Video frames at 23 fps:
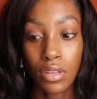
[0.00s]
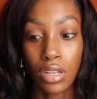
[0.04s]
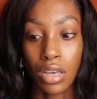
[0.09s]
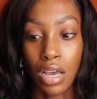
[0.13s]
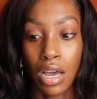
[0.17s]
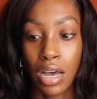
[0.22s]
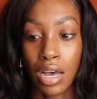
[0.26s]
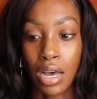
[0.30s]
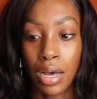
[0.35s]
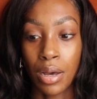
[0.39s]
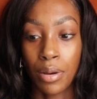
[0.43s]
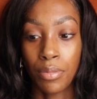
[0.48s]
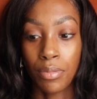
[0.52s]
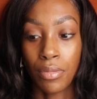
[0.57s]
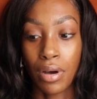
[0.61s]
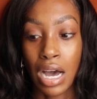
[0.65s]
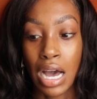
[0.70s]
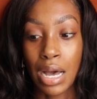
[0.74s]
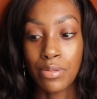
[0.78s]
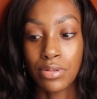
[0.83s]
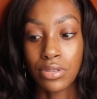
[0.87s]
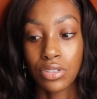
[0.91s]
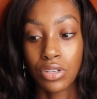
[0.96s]

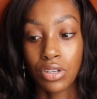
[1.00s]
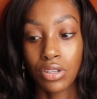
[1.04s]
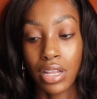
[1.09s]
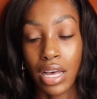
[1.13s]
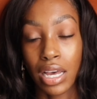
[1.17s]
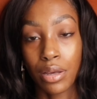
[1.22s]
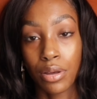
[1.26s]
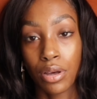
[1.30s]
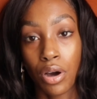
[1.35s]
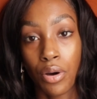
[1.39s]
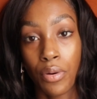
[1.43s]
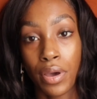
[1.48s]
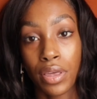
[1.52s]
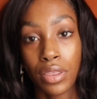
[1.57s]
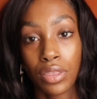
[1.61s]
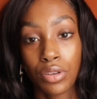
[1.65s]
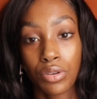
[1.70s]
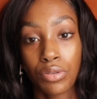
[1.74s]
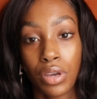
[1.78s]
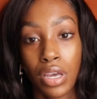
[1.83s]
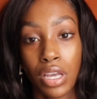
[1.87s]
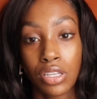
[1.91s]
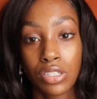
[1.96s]
I'm still like going
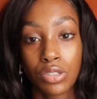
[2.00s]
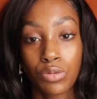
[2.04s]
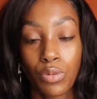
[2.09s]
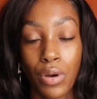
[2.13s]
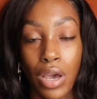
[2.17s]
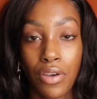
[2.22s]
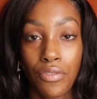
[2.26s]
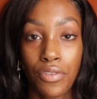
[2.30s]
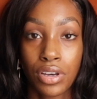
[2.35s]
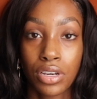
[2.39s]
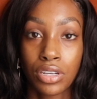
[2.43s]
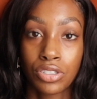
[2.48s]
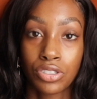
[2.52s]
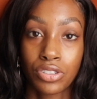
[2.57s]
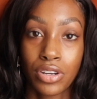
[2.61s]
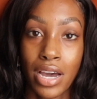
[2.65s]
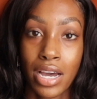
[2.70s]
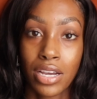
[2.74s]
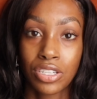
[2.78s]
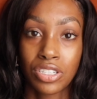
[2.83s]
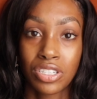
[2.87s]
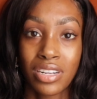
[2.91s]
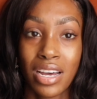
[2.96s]
through each wave of
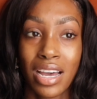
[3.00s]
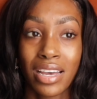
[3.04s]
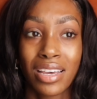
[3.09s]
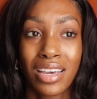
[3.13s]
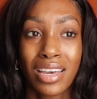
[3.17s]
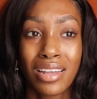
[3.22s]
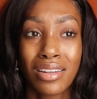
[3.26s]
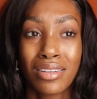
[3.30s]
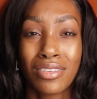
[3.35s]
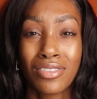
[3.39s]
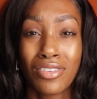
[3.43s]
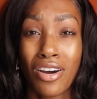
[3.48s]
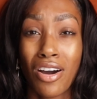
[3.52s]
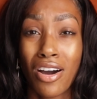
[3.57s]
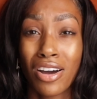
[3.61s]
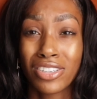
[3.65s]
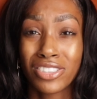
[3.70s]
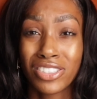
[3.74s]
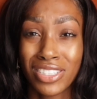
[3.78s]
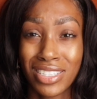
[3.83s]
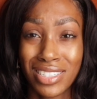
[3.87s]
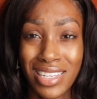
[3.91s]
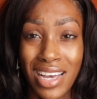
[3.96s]
contraction. I get
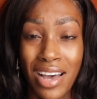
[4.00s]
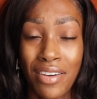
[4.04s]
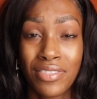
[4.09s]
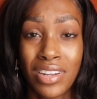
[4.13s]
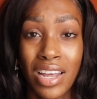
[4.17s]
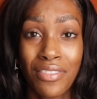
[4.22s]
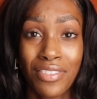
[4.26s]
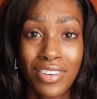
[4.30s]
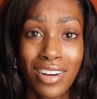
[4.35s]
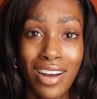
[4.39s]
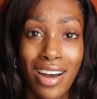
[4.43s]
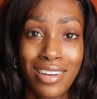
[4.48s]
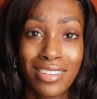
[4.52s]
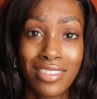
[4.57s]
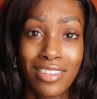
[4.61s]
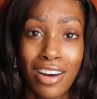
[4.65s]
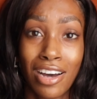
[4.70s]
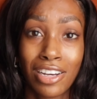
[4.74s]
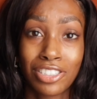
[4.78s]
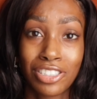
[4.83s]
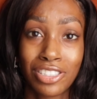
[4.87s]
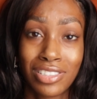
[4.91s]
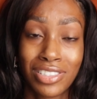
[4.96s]
nauseous. I've never gotten
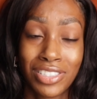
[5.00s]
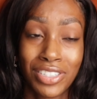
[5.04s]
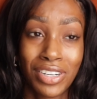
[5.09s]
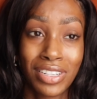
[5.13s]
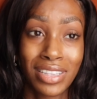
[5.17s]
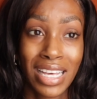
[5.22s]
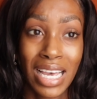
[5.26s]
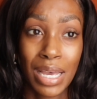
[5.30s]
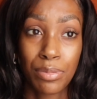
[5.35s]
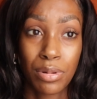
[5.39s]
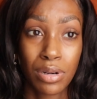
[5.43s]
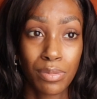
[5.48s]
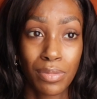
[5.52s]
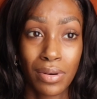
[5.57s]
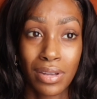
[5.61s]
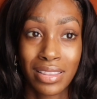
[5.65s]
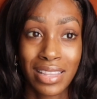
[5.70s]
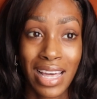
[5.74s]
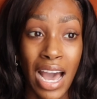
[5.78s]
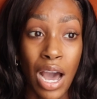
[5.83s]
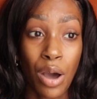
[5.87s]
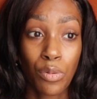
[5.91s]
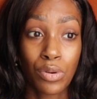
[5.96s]
nauseous during labor,
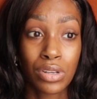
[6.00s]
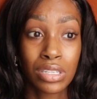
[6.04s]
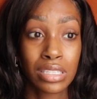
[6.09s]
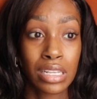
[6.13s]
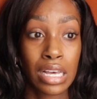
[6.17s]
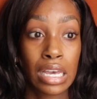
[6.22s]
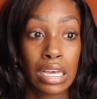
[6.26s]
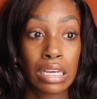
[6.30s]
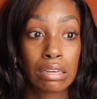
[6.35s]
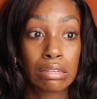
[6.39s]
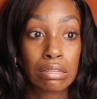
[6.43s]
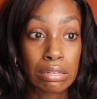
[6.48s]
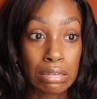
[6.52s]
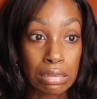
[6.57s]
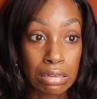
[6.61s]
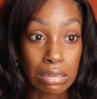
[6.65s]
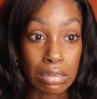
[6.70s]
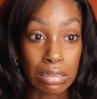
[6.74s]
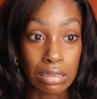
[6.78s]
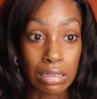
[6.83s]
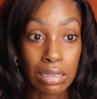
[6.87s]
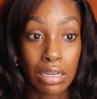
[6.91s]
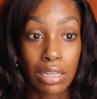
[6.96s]
but that was like,
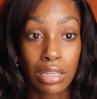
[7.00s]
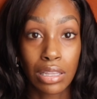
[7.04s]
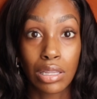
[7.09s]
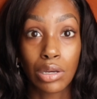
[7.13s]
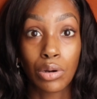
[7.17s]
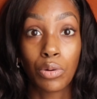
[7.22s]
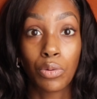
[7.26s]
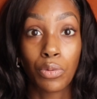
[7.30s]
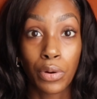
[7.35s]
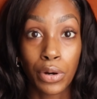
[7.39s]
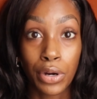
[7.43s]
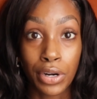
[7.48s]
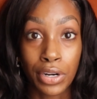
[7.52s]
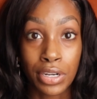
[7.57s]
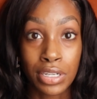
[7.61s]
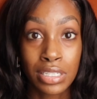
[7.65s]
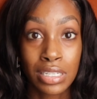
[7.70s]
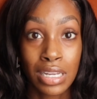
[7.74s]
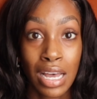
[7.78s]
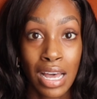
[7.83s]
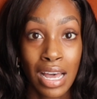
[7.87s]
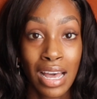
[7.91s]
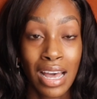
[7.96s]
the
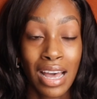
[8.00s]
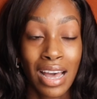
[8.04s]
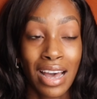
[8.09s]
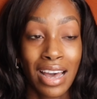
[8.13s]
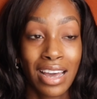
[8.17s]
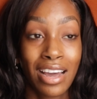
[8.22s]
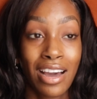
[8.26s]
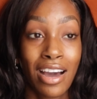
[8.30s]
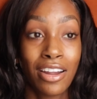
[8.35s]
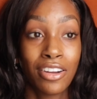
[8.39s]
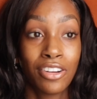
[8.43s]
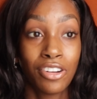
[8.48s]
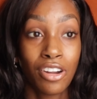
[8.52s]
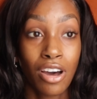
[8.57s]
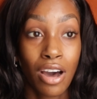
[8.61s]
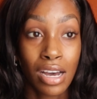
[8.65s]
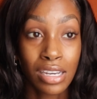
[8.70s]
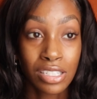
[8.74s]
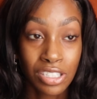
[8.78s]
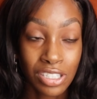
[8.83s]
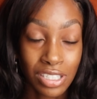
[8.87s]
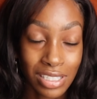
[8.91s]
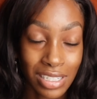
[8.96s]
worst. I got
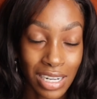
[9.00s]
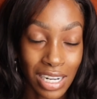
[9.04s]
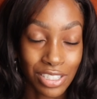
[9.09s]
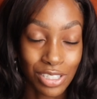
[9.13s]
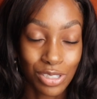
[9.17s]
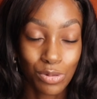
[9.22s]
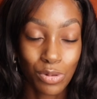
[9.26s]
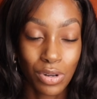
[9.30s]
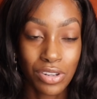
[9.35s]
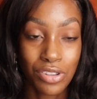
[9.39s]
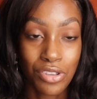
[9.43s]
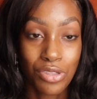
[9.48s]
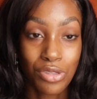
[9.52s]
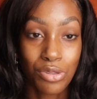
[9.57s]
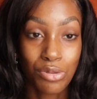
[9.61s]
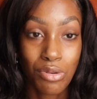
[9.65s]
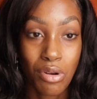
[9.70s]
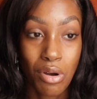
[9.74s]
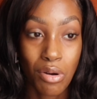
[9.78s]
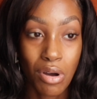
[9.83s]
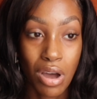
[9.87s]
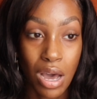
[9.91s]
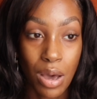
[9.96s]
nauseous and I just wanted to
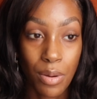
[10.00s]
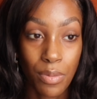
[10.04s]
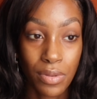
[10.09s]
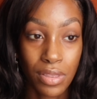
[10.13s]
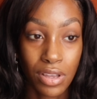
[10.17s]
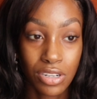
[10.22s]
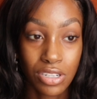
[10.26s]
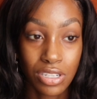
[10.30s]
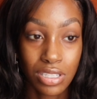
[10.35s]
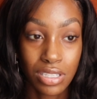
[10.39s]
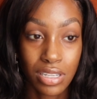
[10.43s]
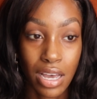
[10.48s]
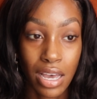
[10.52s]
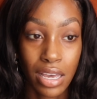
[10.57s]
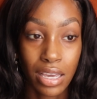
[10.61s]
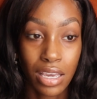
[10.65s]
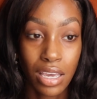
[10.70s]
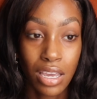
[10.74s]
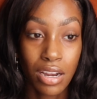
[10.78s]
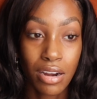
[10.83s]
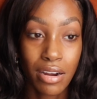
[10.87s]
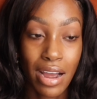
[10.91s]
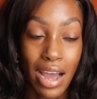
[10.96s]
throw up, and they're just like,
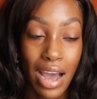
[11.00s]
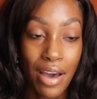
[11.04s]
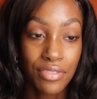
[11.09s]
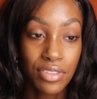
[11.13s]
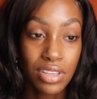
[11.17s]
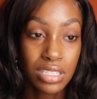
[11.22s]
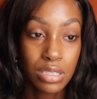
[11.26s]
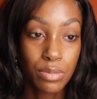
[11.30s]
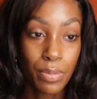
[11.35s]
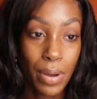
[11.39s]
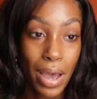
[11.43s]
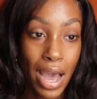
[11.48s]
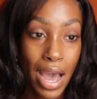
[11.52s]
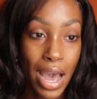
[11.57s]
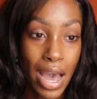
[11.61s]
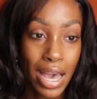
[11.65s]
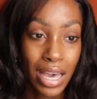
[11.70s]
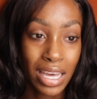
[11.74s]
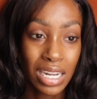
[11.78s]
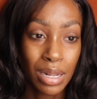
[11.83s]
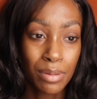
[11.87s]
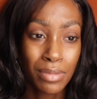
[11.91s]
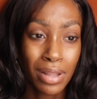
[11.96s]
here, have this
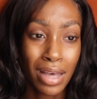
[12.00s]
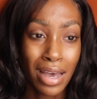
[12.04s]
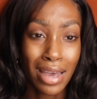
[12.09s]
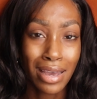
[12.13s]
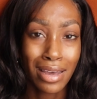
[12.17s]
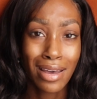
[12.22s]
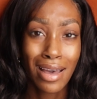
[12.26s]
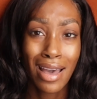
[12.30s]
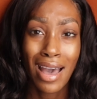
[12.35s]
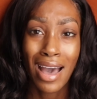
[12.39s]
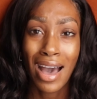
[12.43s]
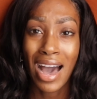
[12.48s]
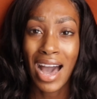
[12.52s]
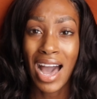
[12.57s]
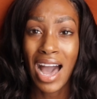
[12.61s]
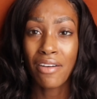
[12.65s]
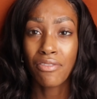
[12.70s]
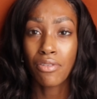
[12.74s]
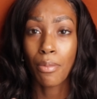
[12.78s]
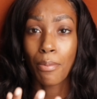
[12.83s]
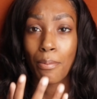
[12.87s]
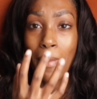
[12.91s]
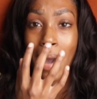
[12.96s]
bag. And I'm like, I
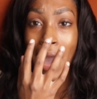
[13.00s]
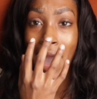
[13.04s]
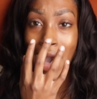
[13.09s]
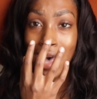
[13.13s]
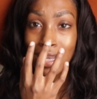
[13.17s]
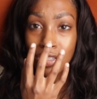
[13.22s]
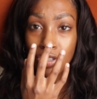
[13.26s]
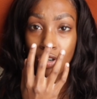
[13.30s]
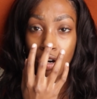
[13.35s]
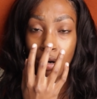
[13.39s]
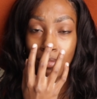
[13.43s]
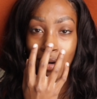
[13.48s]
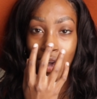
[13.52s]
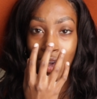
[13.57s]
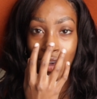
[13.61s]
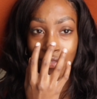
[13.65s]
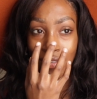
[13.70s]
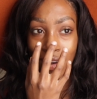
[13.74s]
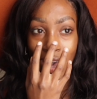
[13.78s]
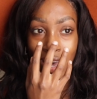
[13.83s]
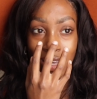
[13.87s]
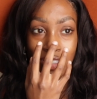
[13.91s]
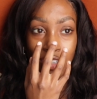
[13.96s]
have a mask on my
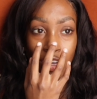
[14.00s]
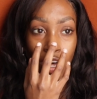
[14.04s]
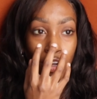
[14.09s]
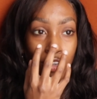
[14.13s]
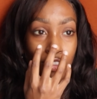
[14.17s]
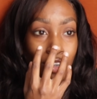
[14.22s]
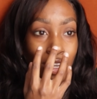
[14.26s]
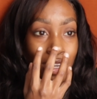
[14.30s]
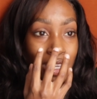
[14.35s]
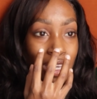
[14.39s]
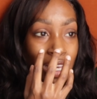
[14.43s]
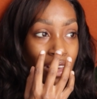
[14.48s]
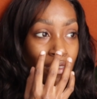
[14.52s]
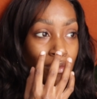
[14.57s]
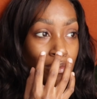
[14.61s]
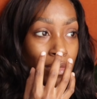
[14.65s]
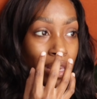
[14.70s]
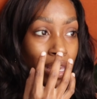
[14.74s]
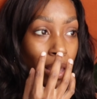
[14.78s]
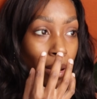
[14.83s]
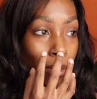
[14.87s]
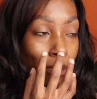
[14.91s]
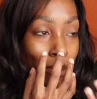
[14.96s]
face. Y'all are trying to give
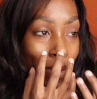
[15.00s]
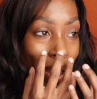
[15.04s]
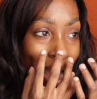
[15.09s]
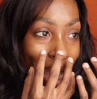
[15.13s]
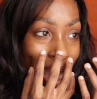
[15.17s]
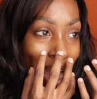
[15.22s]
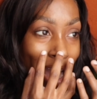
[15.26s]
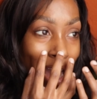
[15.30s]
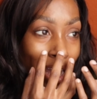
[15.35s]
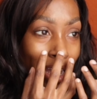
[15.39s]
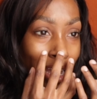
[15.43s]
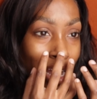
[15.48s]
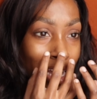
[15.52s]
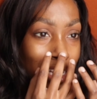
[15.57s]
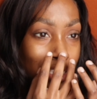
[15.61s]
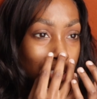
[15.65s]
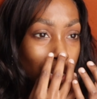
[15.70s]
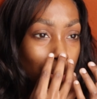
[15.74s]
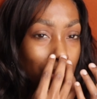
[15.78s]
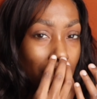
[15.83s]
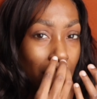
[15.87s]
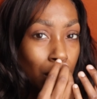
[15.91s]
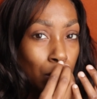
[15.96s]
me a bag.
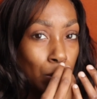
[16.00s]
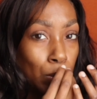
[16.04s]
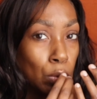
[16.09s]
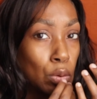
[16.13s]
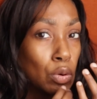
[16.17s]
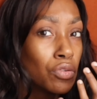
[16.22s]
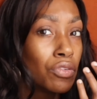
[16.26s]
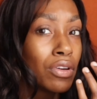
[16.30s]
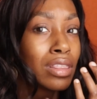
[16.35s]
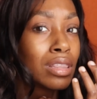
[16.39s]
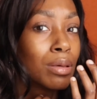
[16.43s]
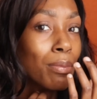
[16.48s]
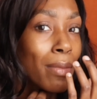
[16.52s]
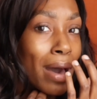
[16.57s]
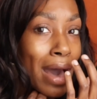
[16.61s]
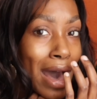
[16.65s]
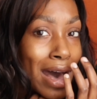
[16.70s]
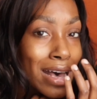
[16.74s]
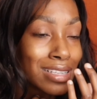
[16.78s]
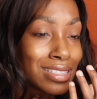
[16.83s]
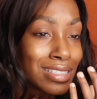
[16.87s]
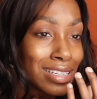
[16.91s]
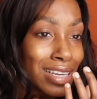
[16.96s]
So I'm like moving the
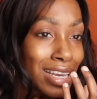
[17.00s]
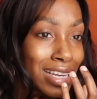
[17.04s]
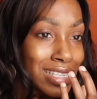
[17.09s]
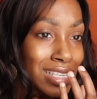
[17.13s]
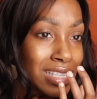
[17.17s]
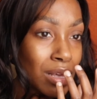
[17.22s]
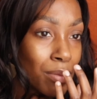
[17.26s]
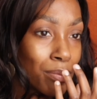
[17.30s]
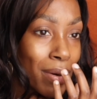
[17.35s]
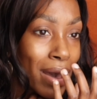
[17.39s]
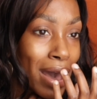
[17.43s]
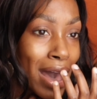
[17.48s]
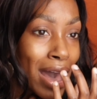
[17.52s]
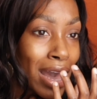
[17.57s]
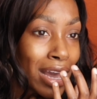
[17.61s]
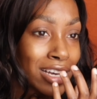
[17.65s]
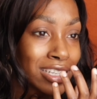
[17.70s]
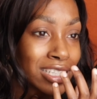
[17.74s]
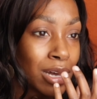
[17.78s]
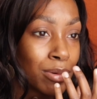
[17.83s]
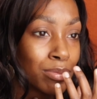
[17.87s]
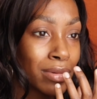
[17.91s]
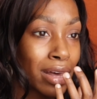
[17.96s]
mask to get to the bag,
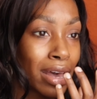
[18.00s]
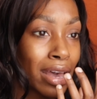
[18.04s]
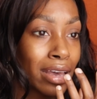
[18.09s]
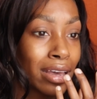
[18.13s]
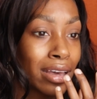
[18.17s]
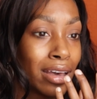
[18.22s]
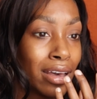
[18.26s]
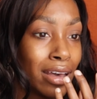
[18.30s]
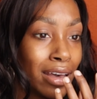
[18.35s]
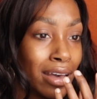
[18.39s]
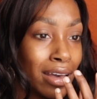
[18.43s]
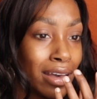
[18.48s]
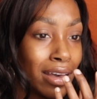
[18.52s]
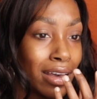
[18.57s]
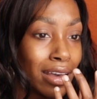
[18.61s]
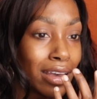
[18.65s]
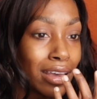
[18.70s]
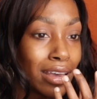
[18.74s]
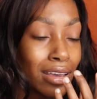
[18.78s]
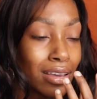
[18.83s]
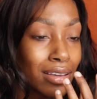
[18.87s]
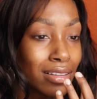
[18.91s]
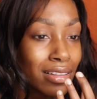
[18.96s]
because I'm like,
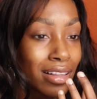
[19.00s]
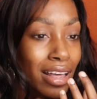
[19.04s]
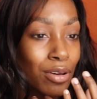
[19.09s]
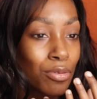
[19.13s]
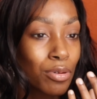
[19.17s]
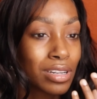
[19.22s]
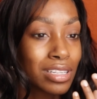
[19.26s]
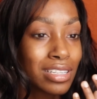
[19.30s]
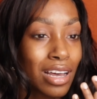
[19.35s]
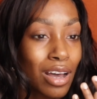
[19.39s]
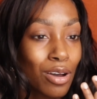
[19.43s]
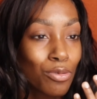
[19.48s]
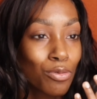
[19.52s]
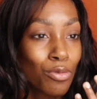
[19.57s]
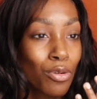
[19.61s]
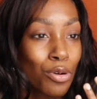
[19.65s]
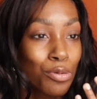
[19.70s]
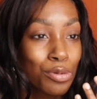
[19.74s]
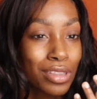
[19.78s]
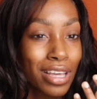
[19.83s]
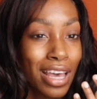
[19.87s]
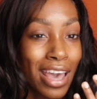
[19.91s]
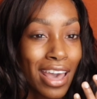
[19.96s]
what is that
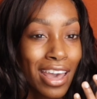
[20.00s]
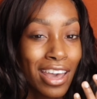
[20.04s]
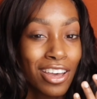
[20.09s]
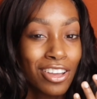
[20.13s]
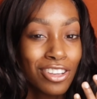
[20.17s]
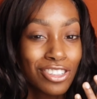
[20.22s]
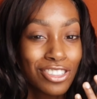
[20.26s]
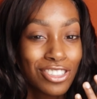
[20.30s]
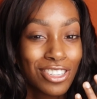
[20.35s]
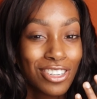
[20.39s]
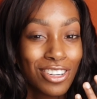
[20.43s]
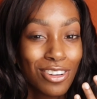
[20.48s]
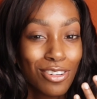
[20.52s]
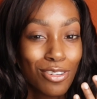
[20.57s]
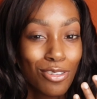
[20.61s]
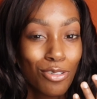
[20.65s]
word with the H?